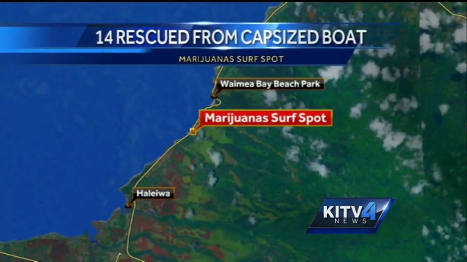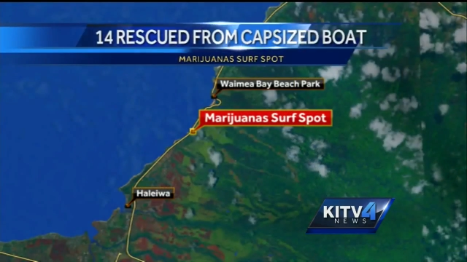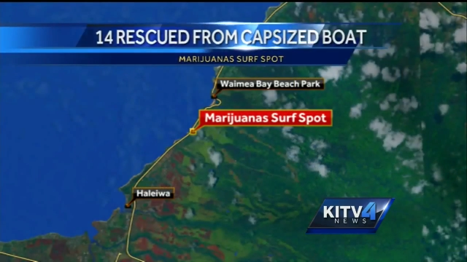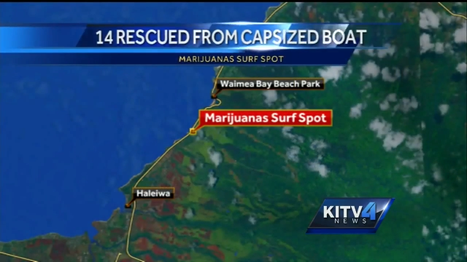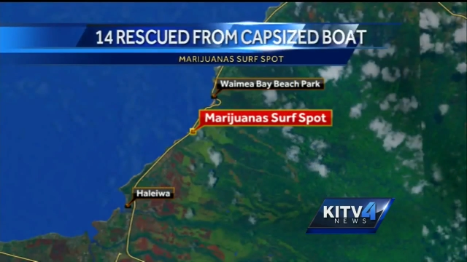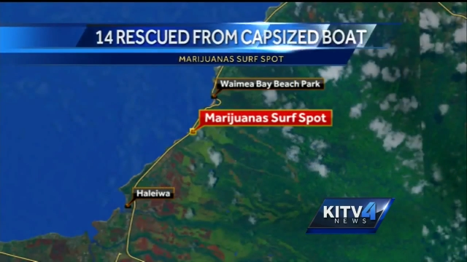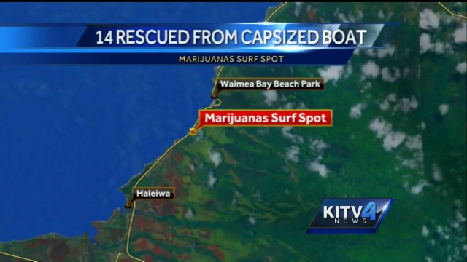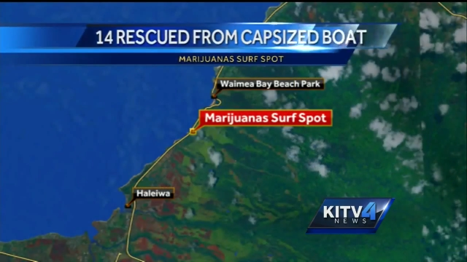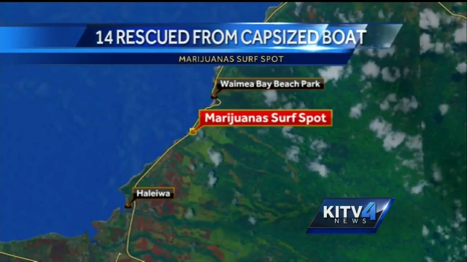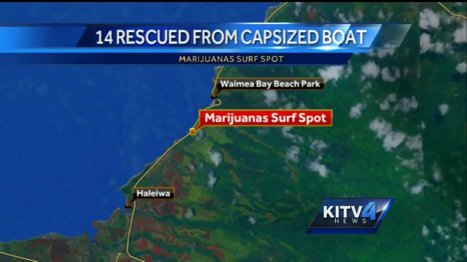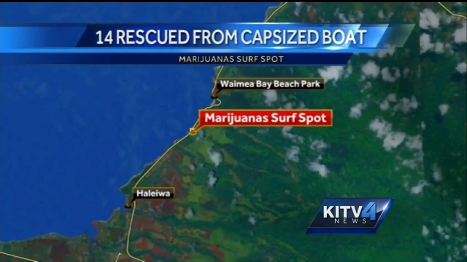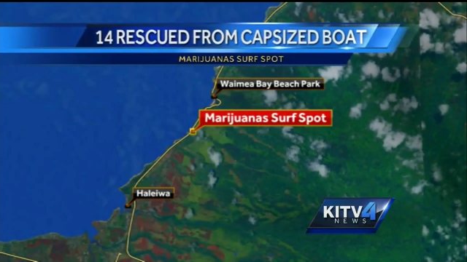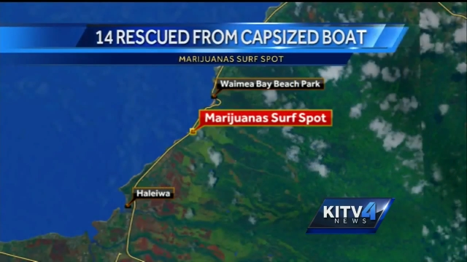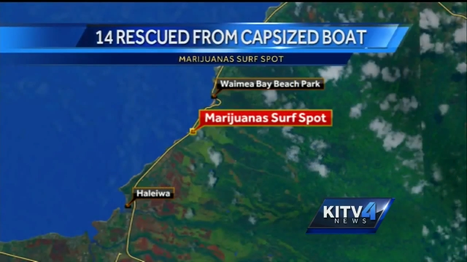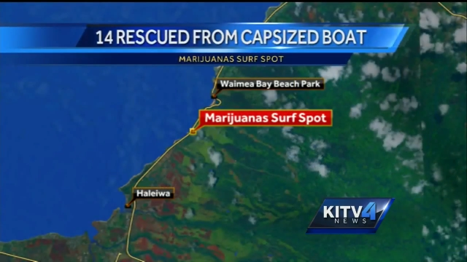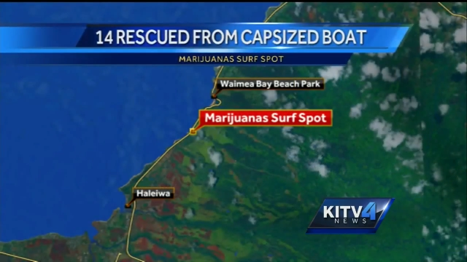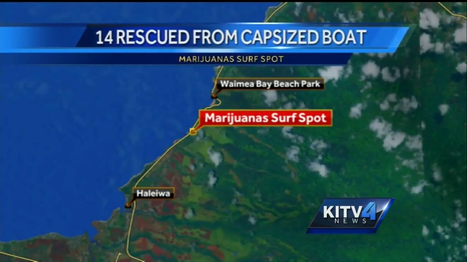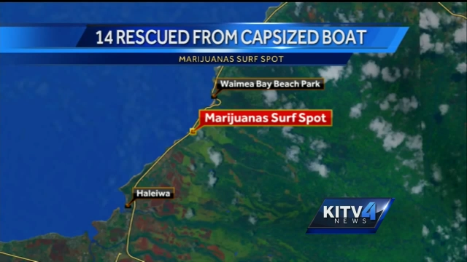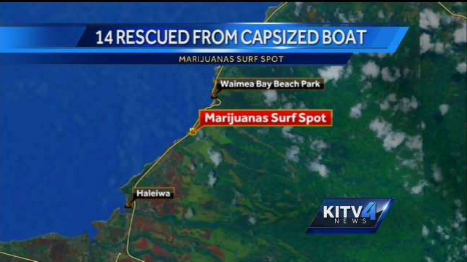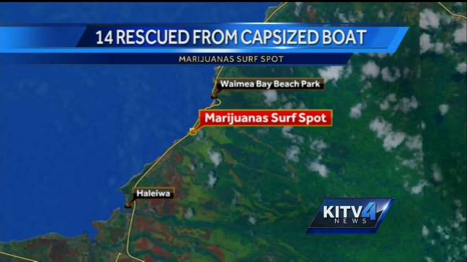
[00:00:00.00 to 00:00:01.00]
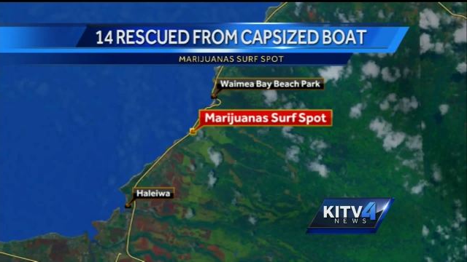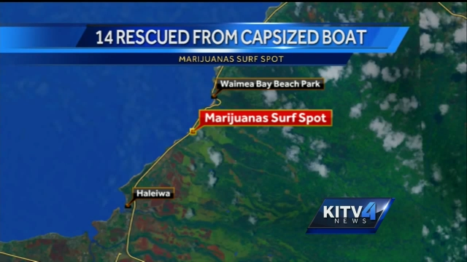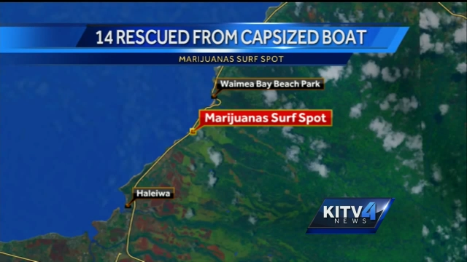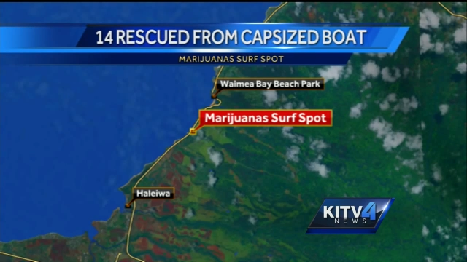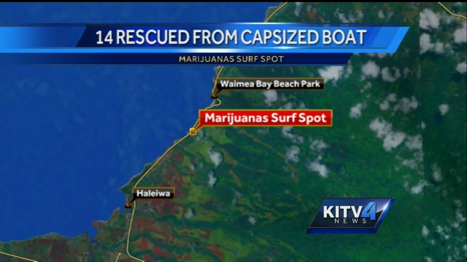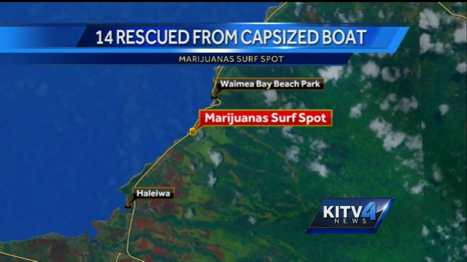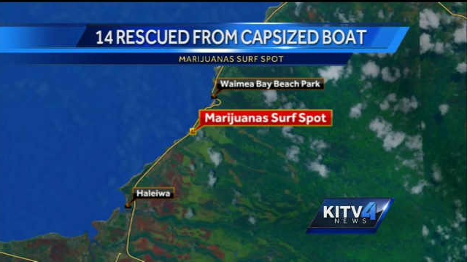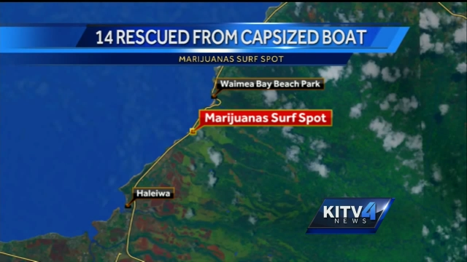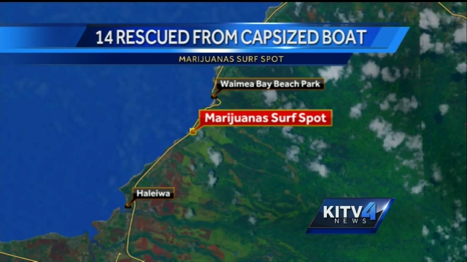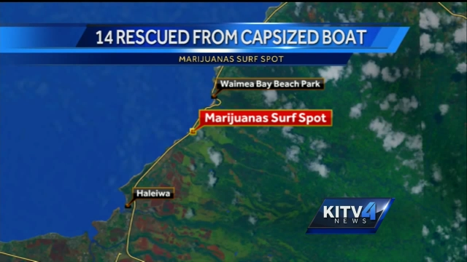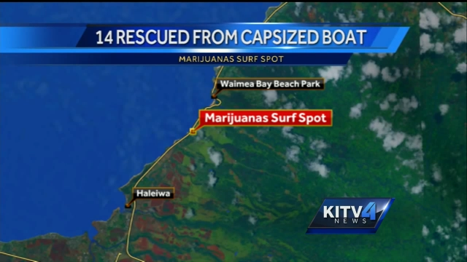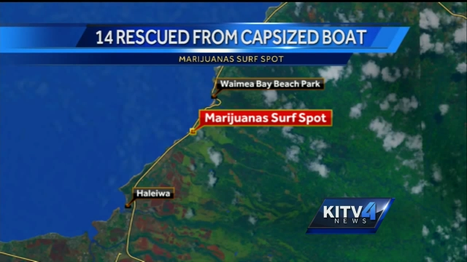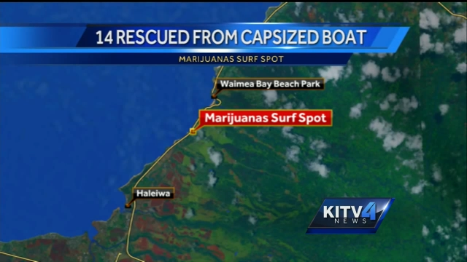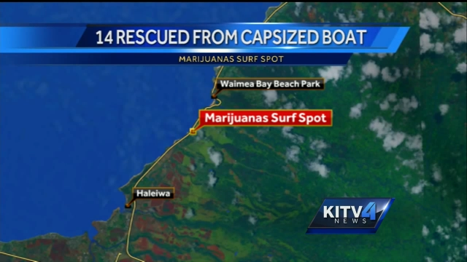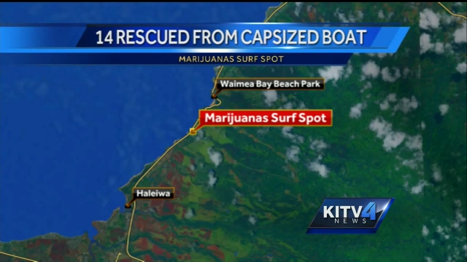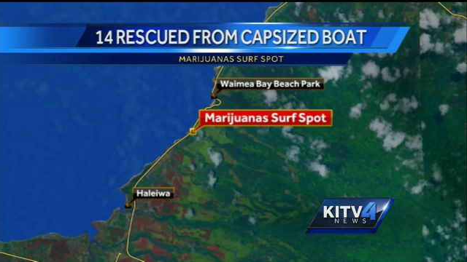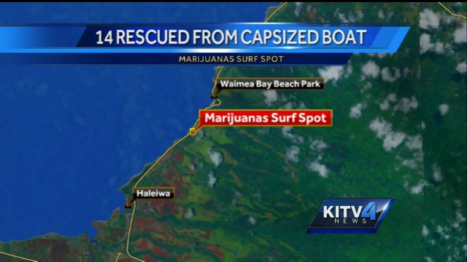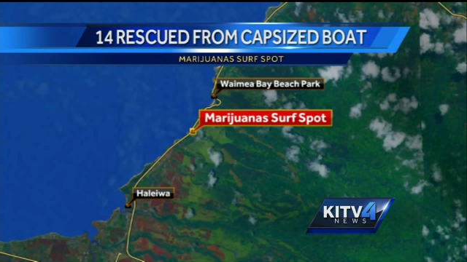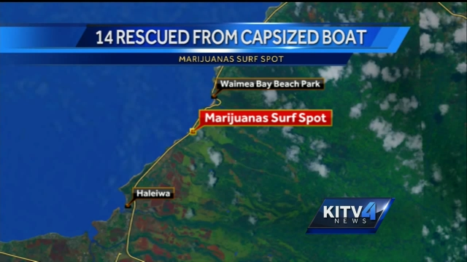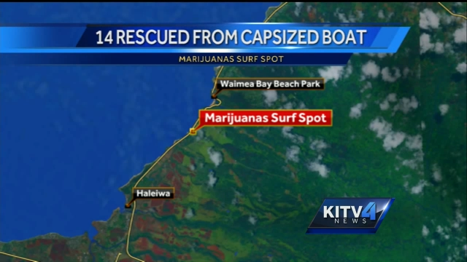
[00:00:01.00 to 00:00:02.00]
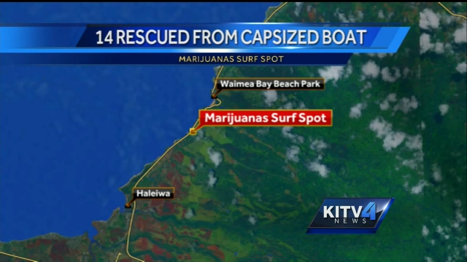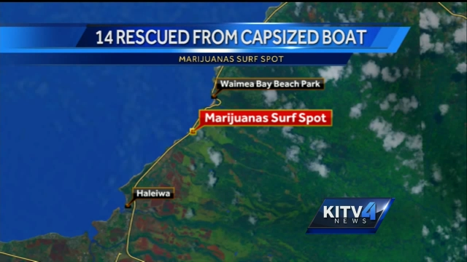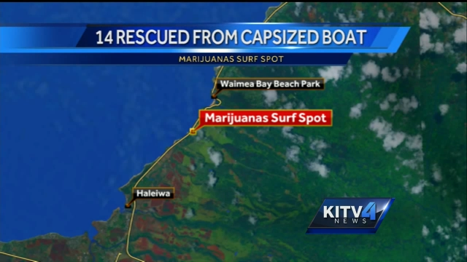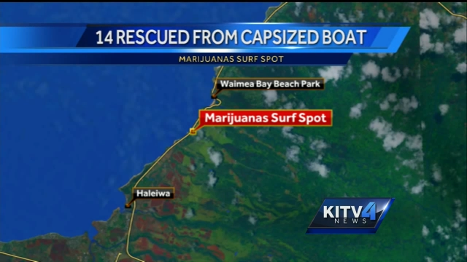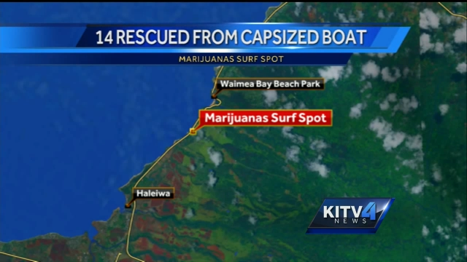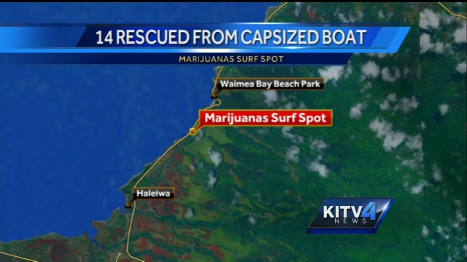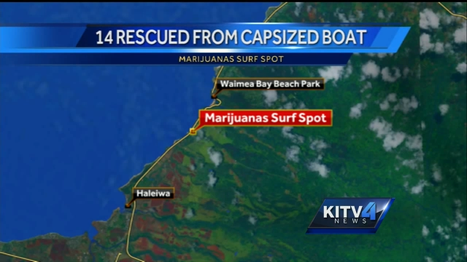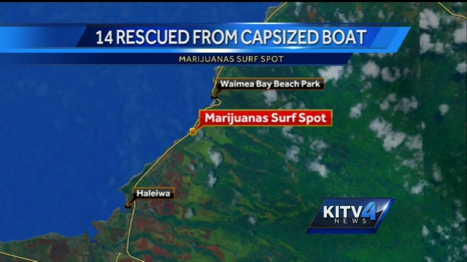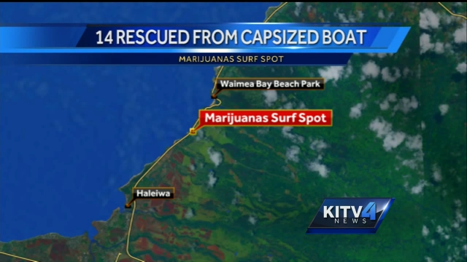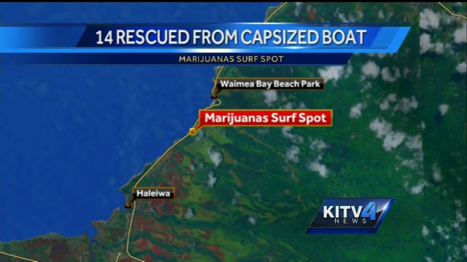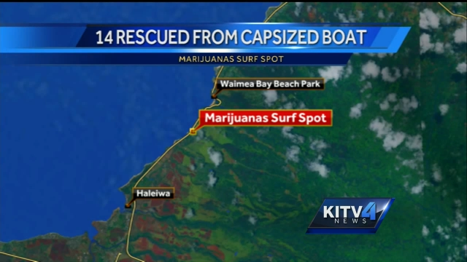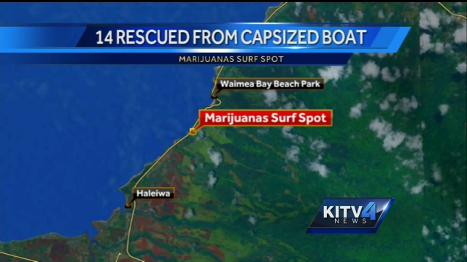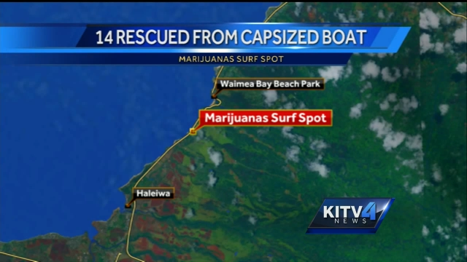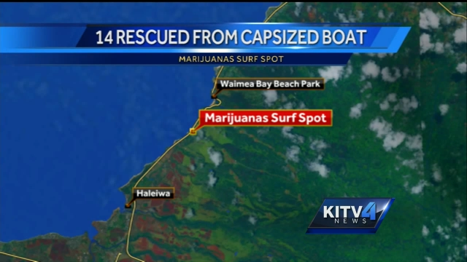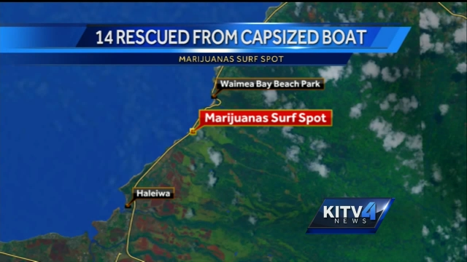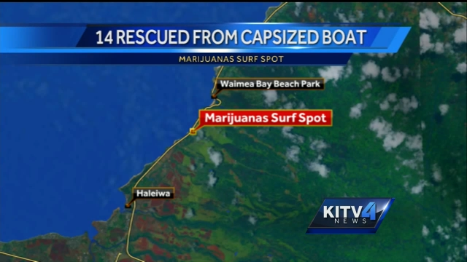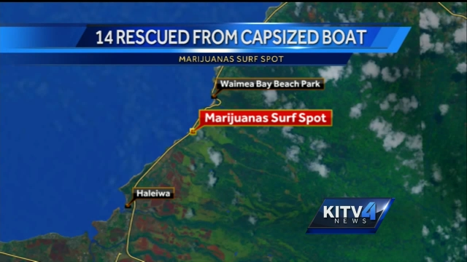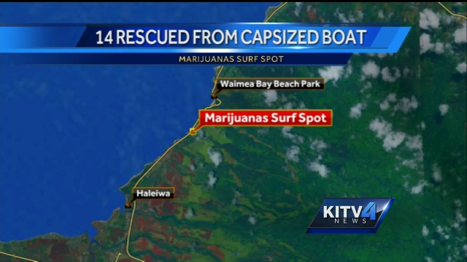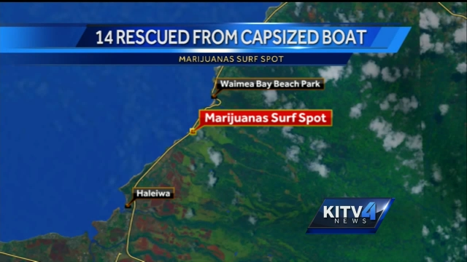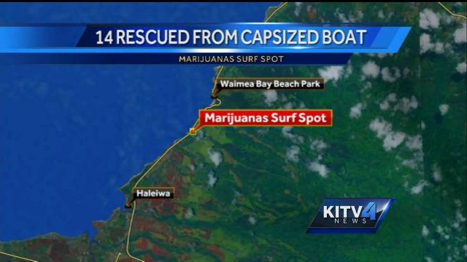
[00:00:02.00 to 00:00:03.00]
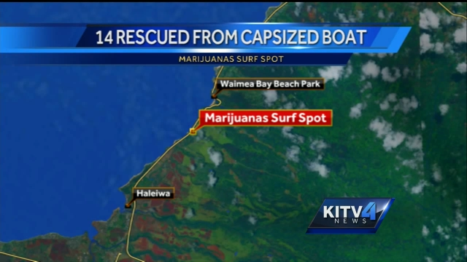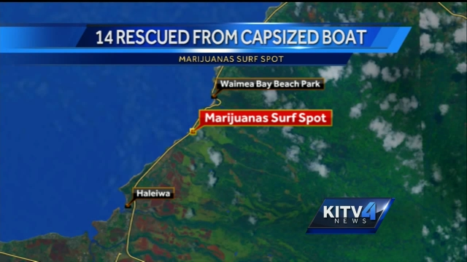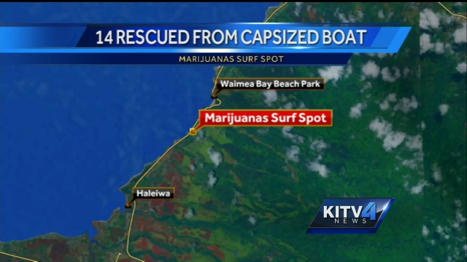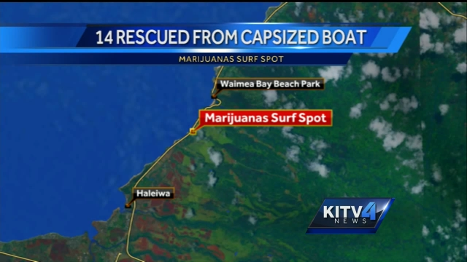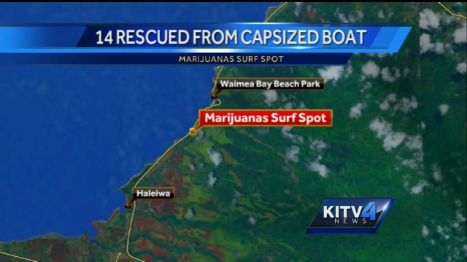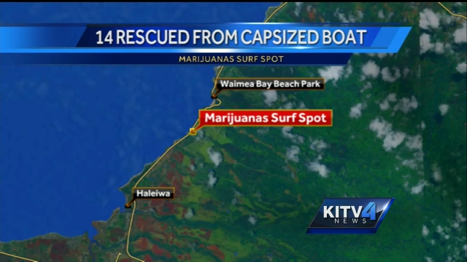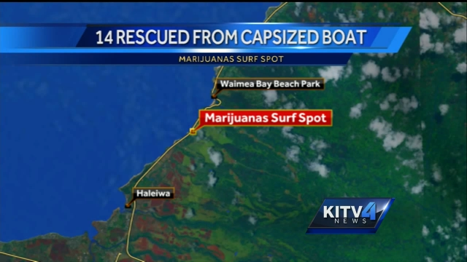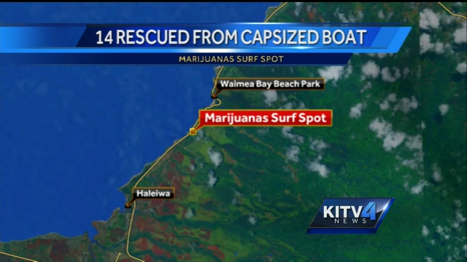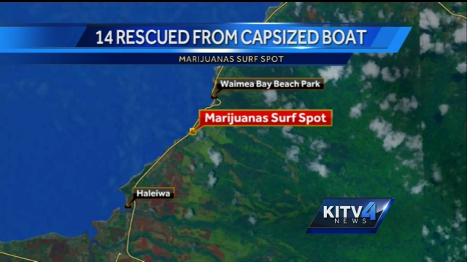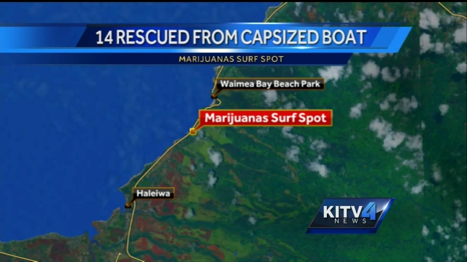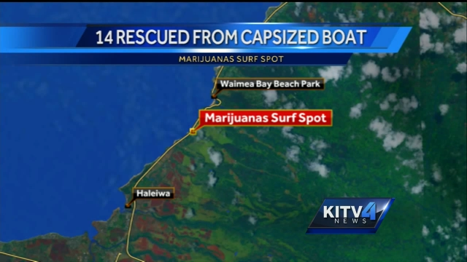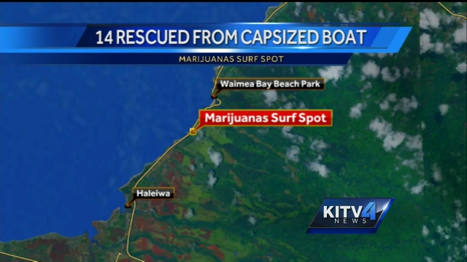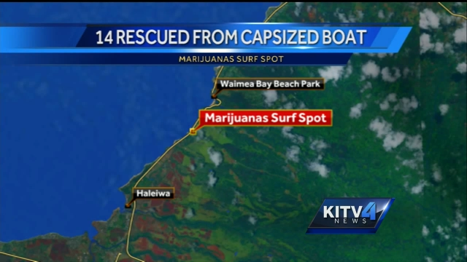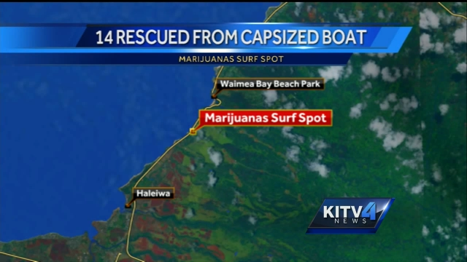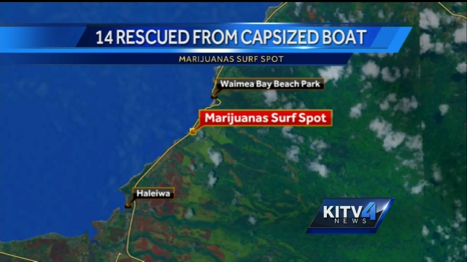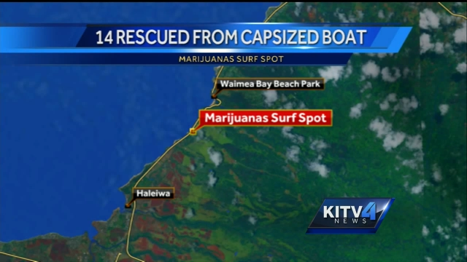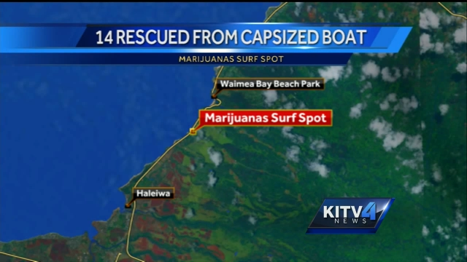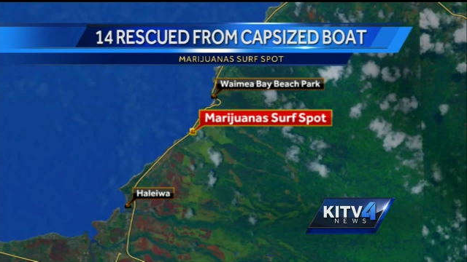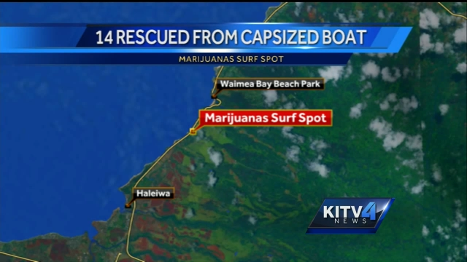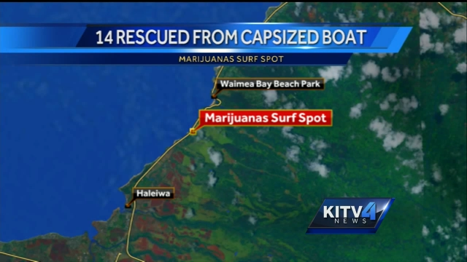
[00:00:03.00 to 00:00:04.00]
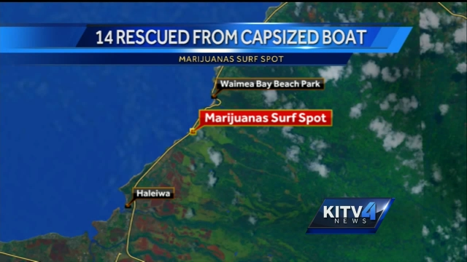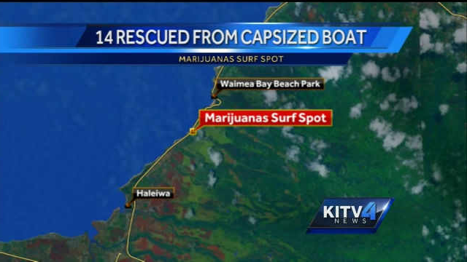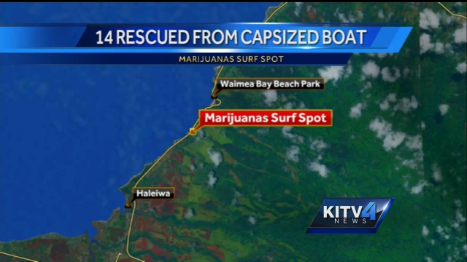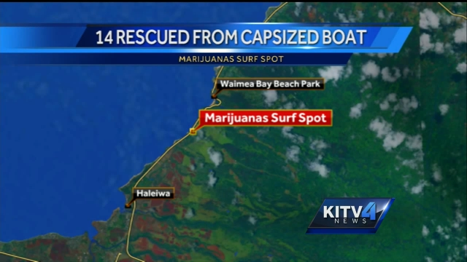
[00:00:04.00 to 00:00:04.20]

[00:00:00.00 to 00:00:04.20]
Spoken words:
Nobody's mouth can be seen.